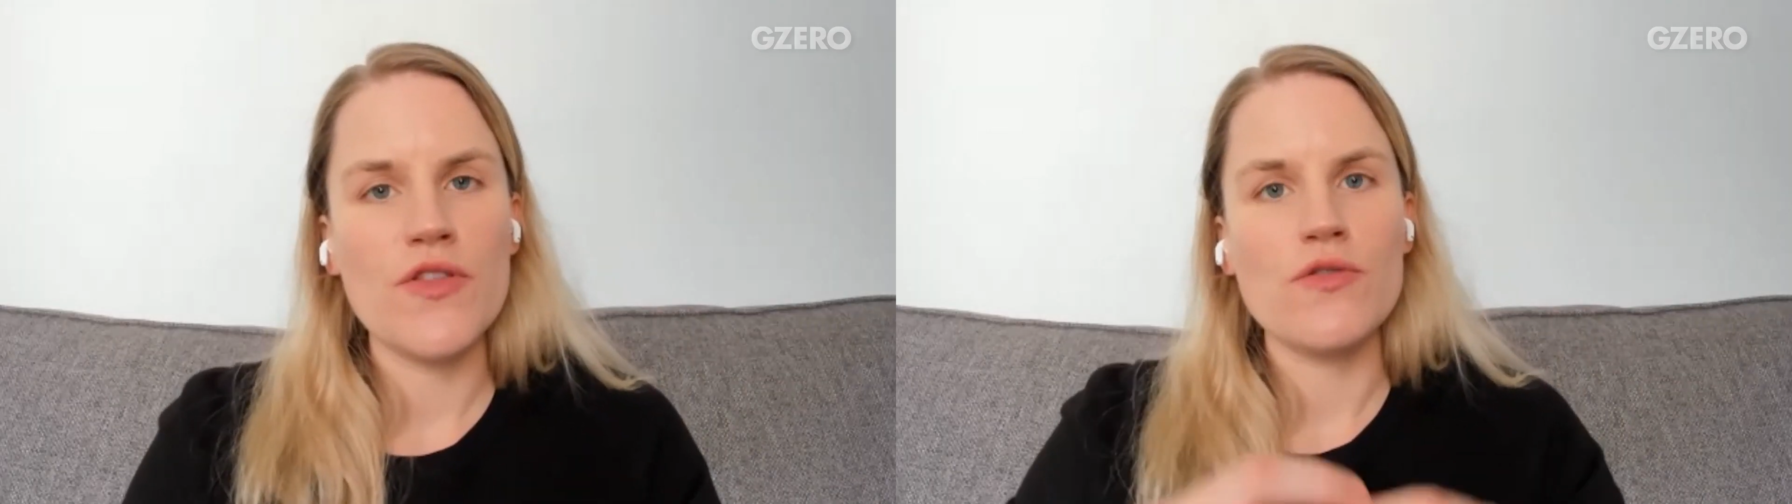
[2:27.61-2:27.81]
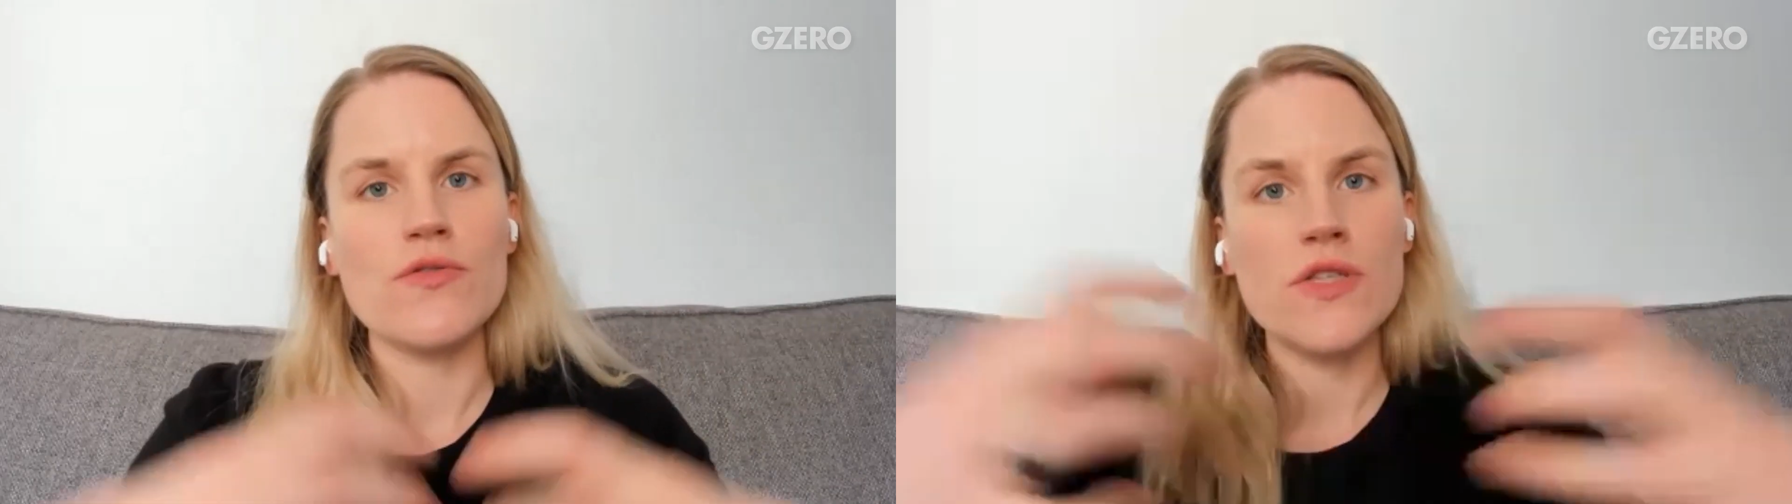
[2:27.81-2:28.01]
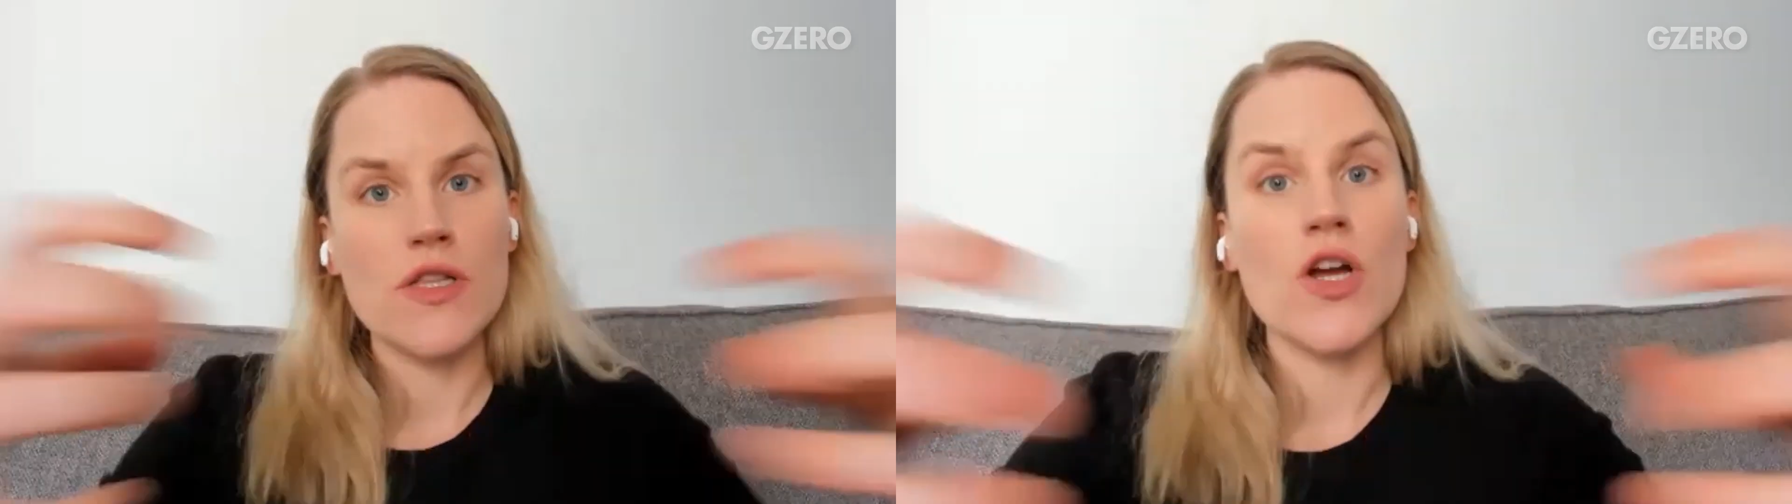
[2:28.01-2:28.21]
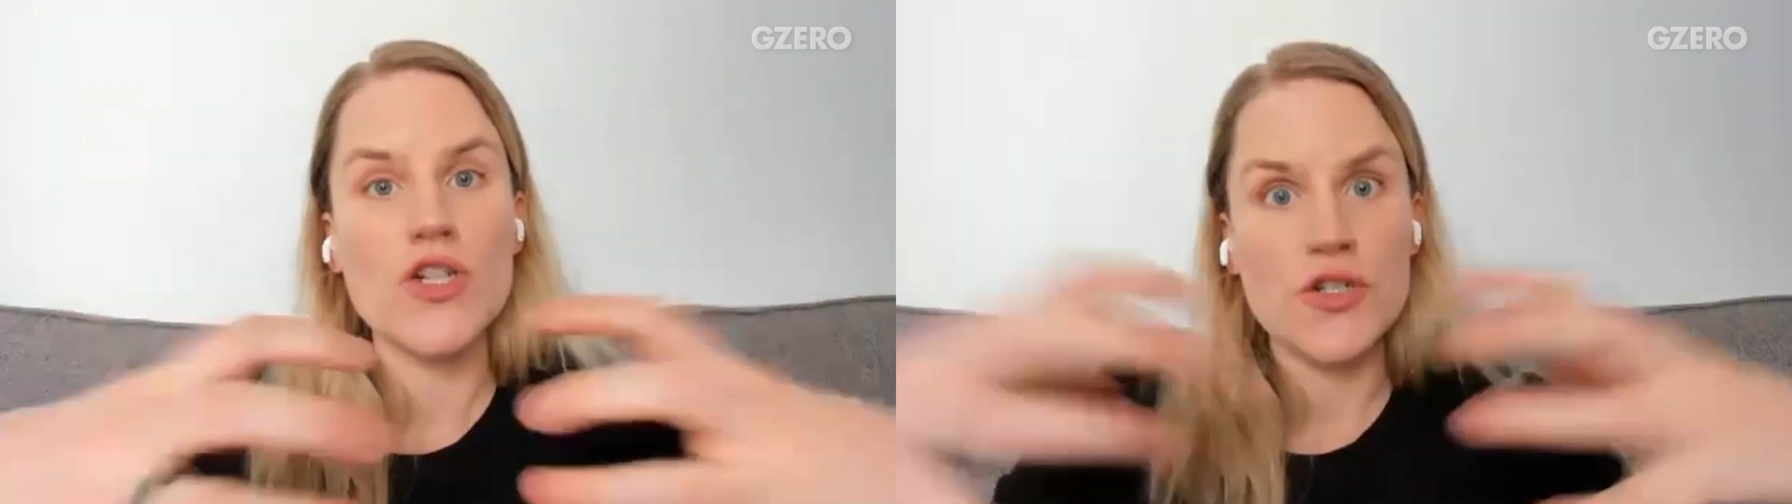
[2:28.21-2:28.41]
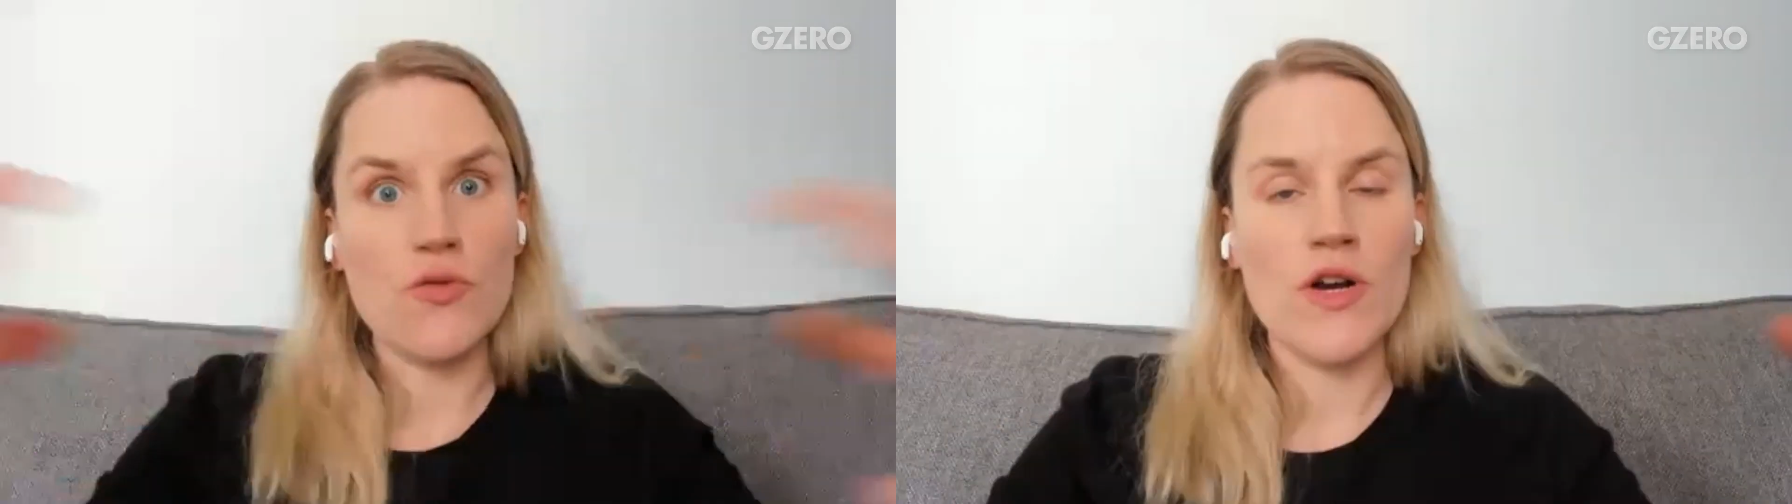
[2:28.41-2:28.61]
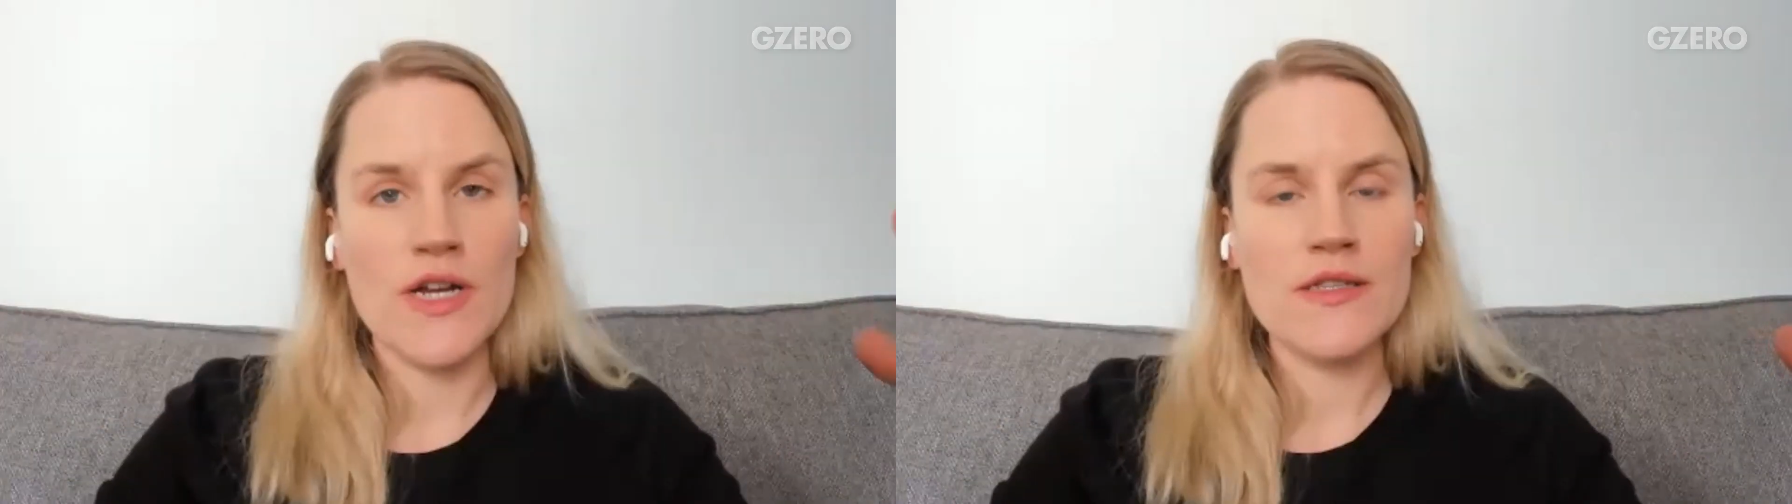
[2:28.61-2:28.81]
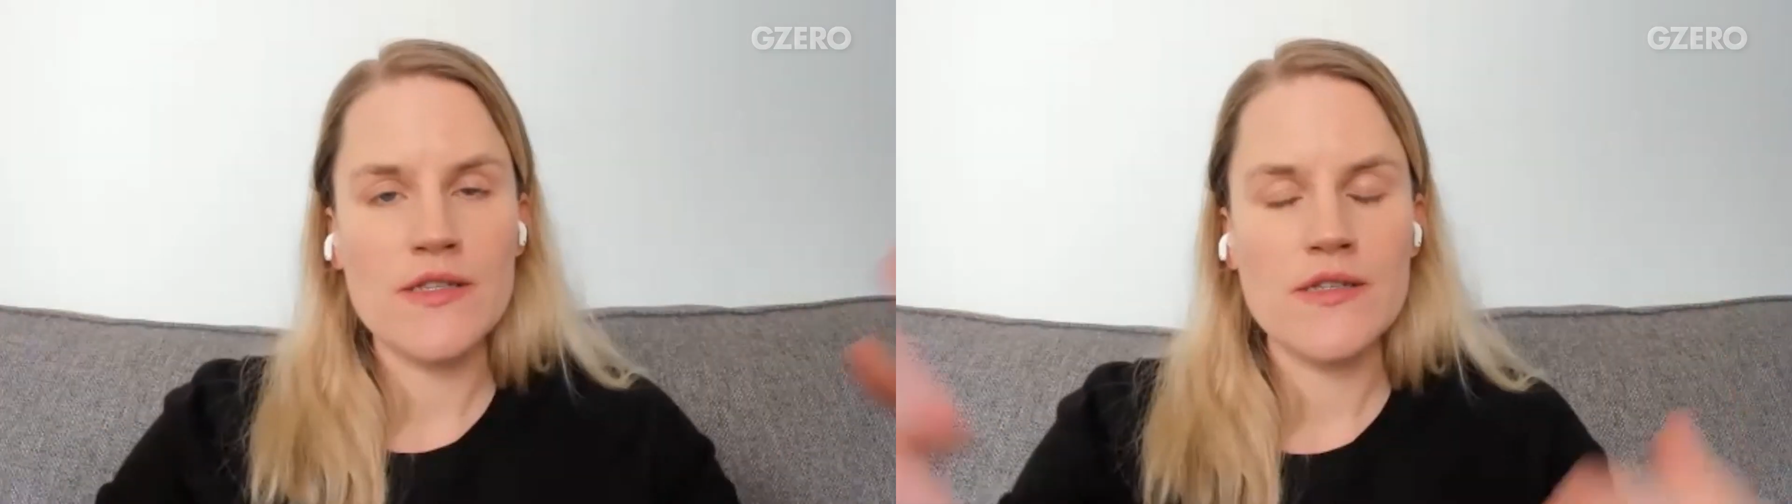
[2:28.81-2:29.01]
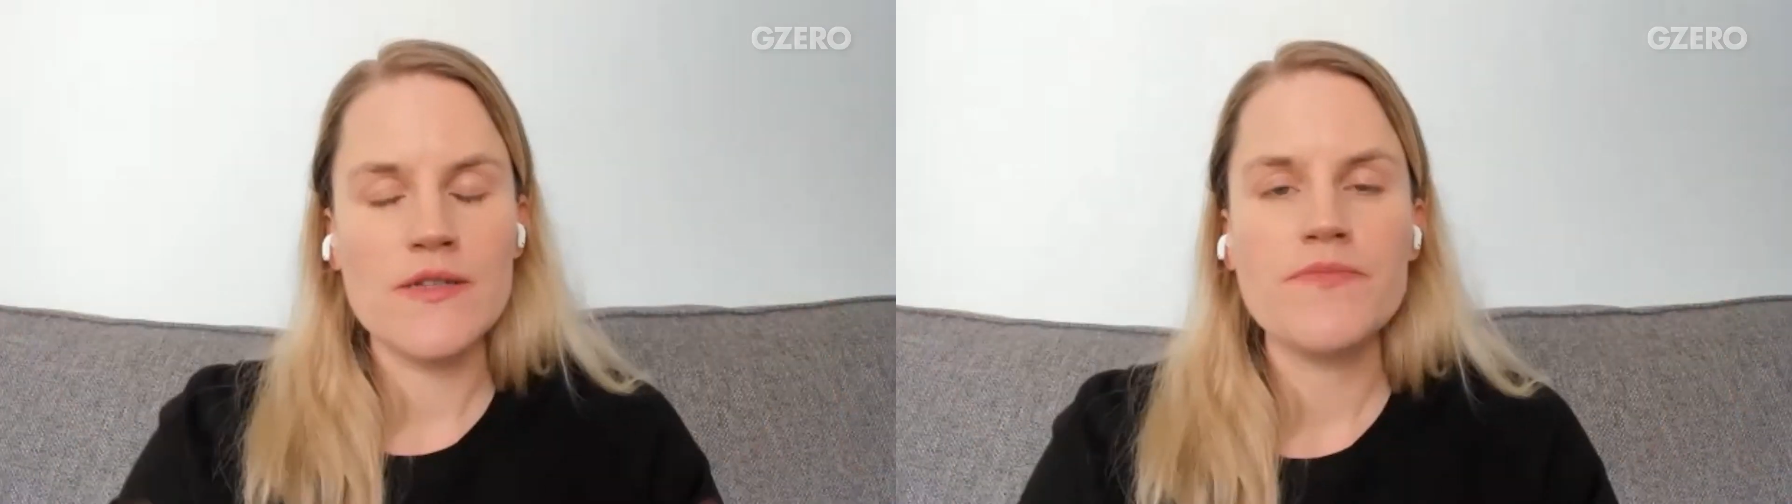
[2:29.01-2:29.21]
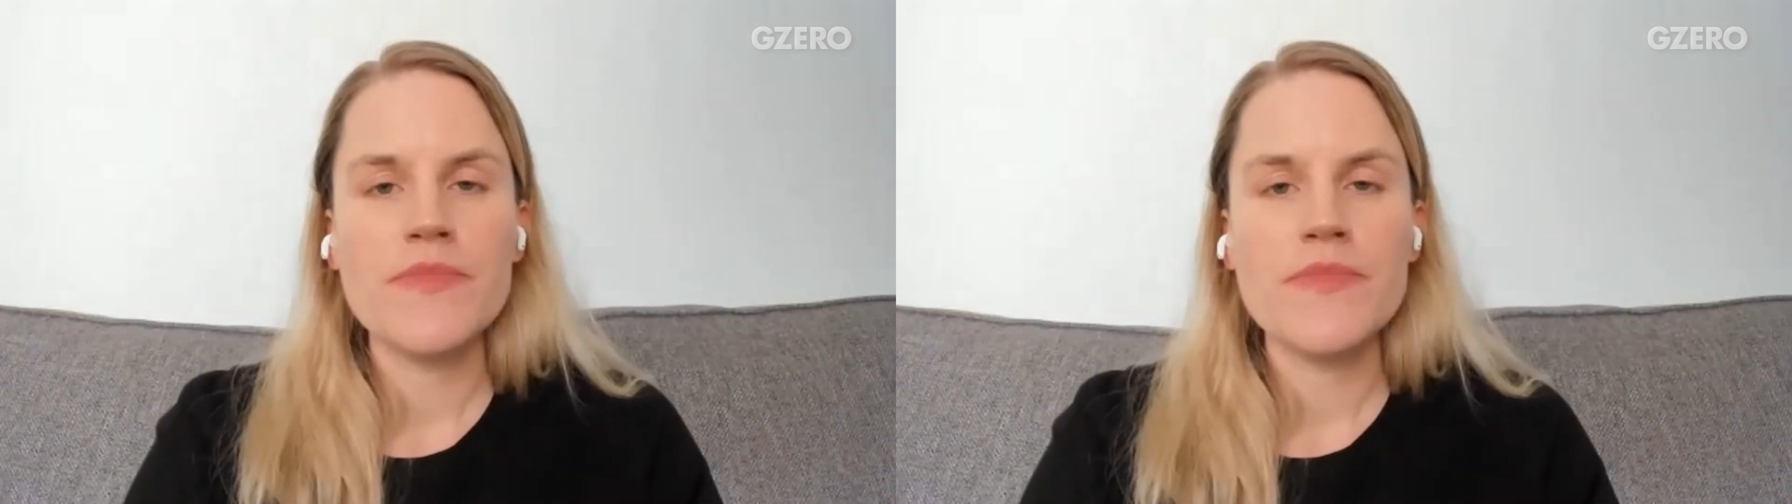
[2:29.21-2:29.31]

those larger organs.